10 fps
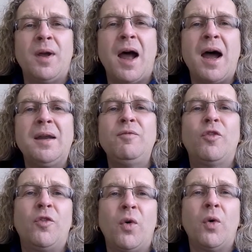aim
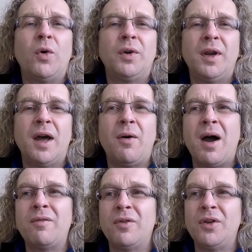for, you know,
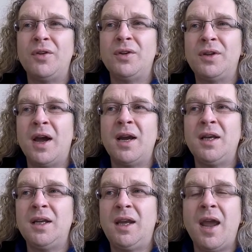other than the
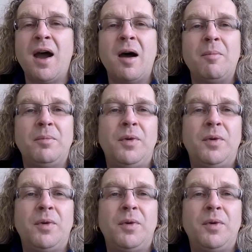daily get up.